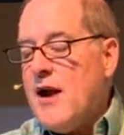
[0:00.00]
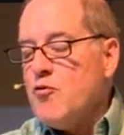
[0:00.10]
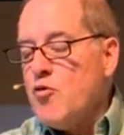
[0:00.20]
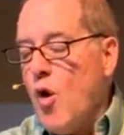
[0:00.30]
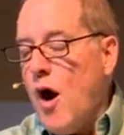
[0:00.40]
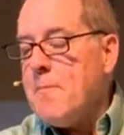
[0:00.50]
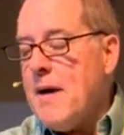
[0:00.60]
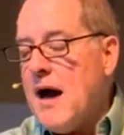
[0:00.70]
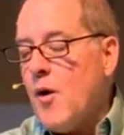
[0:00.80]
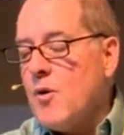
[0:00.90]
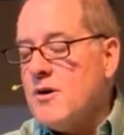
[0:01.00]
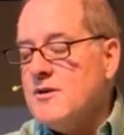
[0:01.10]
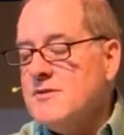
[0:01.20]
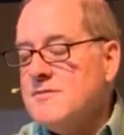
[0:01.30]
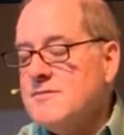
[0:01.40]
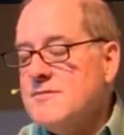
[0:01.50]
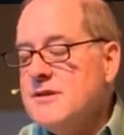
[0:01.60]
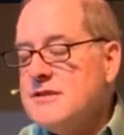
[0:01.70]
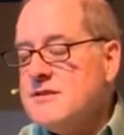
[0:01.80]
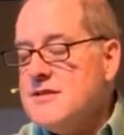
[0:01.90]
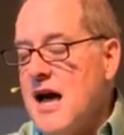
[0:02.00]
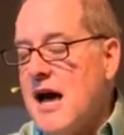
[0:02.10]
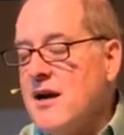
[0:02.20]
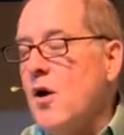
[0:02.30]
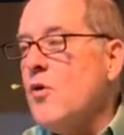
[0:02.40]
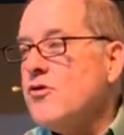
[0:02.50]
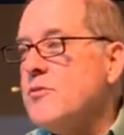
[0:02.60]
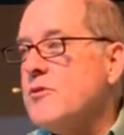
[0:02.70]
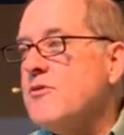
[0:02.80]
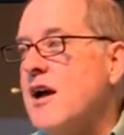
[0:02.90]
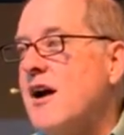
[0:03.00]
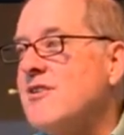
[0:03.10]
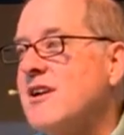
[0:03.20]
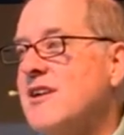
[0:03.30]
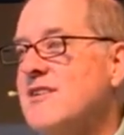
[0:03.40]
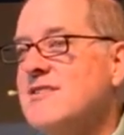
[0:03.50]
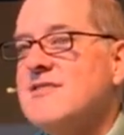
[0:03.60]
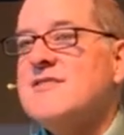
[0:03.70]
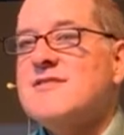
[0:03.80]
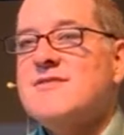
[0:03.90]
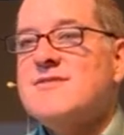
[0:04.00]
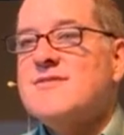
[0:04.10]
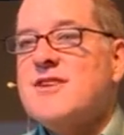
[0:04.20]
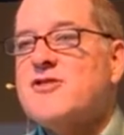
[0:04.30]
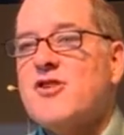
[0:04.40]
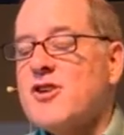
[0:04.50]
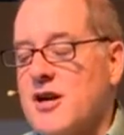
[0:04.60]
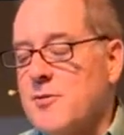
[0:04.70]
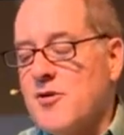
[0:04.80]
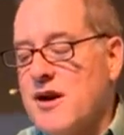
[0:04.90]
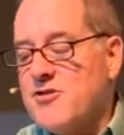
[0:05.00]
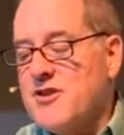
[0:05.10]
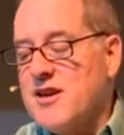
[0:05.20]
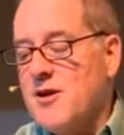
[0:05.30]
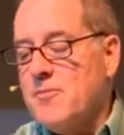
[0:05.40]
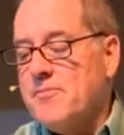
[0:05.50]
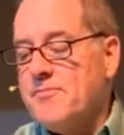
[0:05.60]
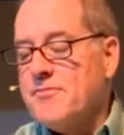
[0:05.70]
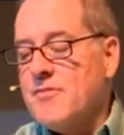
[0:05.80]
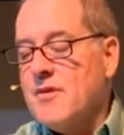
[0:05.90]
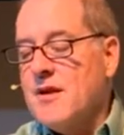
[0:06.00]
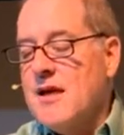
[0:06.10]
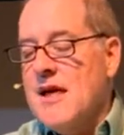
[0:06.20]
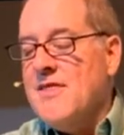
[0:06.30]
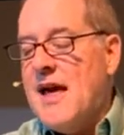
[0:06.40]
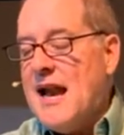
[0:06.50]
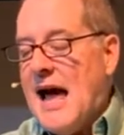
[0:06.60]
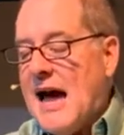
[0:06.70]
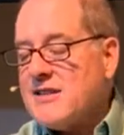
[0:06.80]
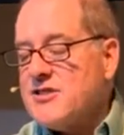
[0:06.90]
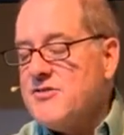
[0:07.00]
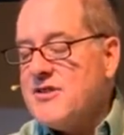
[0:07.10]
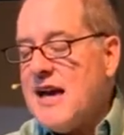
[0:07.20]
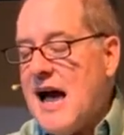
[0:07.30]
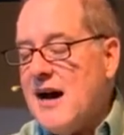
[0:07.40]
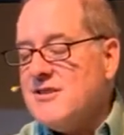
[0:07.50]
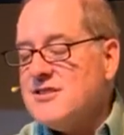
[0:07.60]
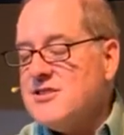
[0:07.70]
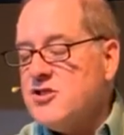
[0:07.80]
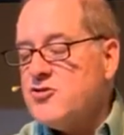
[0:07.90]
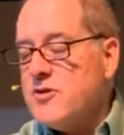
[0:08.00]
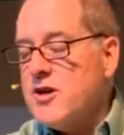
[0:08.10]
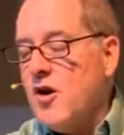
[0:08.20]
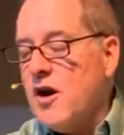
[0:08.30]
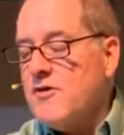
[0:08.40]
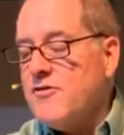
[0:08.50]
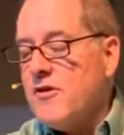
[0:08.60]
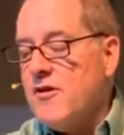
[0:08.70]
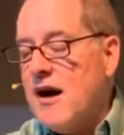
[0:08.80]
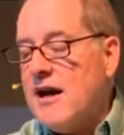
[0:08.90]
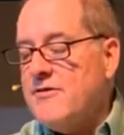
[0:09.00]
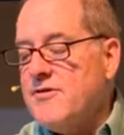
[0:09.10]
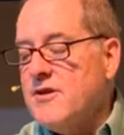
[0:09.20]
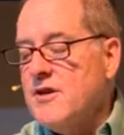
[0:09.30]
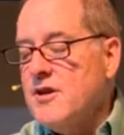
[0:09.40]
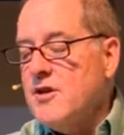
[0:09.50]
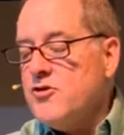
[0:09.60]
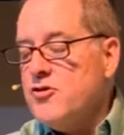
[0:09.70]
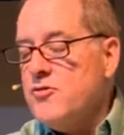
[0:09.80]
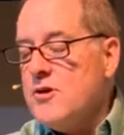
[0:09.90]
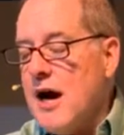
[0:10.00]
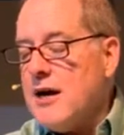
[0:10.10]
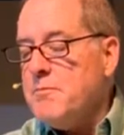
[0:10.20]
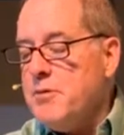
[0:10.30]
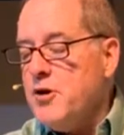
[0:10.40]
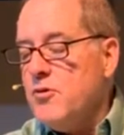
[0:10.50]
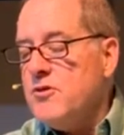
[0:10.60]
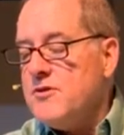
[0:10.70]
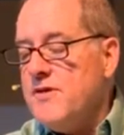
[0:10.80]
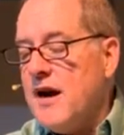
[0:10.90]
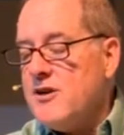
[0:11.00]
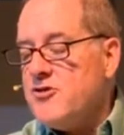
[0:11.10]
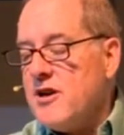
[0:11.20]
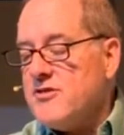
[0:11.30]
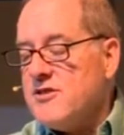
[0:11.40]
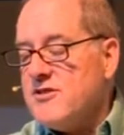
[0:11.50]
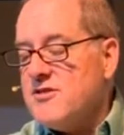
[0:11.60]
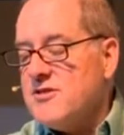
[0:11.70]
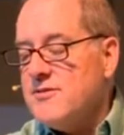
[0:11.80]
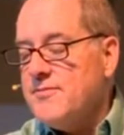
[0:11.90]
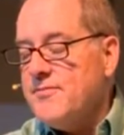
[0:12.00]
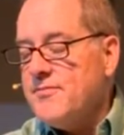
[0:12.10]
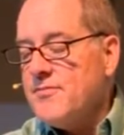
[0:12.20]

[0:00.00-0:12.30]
That raw power is not ultimate reality it's going to come crashing down. That acts of callous disregard for life do not impugn divine justice.